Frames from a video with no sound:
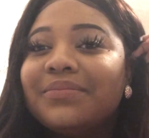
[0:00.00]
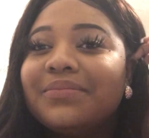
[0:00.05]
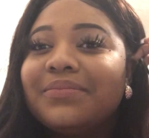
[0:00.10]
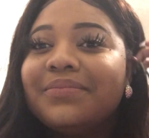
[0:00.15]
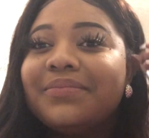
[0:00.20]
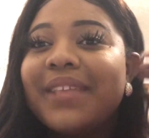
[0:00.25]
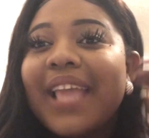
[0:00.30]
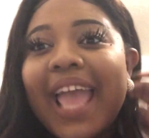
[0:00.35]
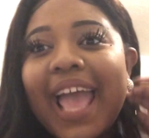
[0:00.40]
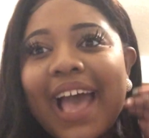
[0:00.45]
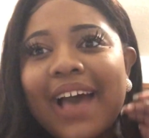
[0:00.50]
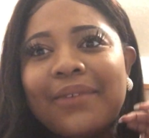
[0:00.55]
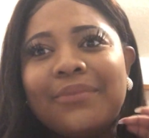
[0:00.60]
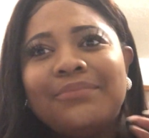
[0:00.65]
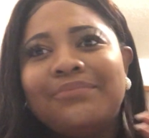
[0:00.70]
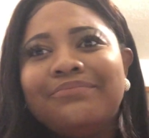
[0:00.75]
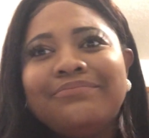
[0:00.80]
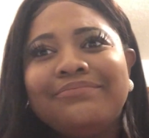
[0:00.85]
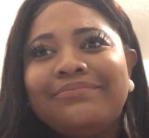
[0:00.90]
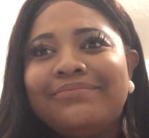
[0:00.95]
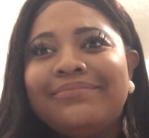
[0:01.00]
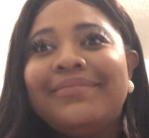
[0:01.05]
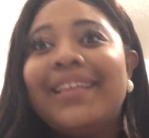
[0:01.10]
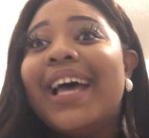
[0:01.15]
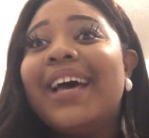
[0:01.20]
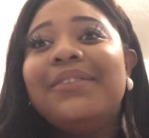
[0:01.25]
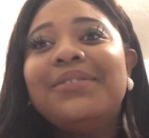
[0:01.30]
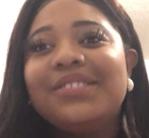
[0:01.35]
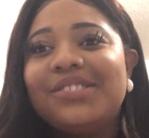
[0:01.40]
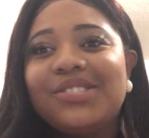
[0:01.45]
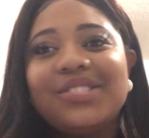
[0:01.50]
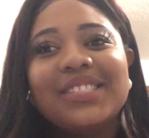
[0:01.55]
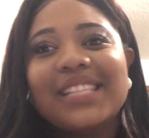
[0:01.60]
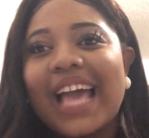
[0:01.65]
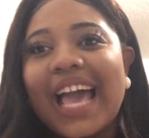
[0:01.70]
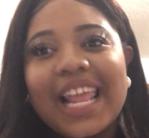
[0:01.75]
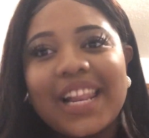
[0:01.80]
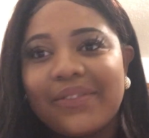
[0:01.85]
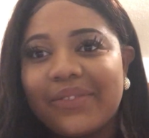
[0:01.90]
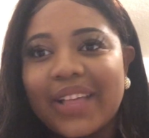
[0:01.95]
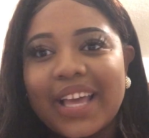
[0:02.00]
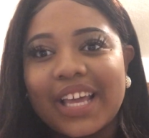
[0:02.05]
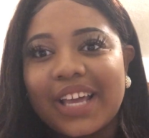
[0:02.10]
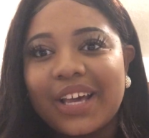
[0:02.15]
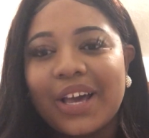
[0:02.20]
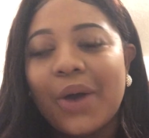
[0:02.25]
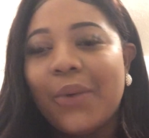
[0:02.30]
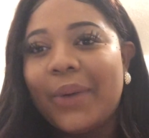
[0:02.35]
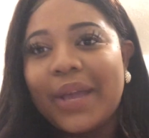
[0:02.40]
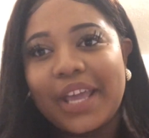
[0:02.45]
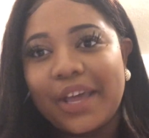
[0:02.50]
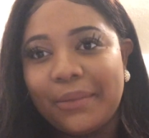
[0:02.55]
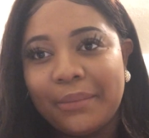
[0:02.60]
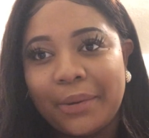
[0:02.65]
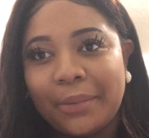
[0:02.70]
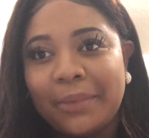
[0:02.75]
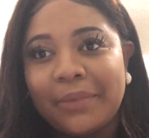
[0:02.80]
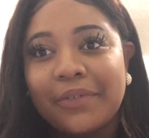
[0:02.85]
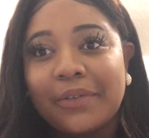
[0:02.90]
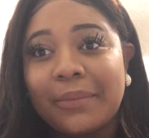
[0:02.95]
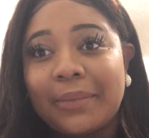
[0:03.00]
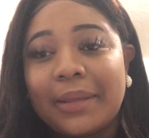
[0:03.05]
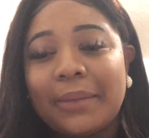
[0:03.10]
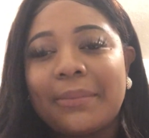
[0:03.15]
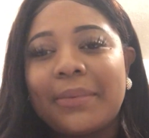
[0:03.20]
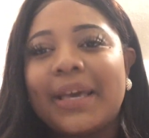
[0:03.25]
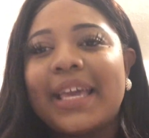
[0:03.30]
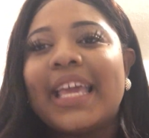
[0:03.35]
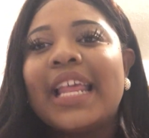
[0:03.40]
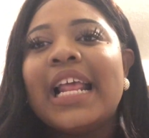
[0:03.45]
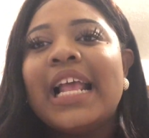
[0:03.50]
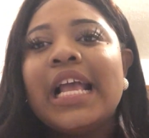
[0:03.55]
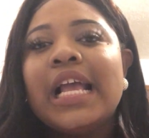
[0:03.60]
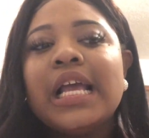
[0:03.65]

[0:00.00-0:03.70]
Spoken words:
yeah, that was just kind of like a wake-up moment for me. But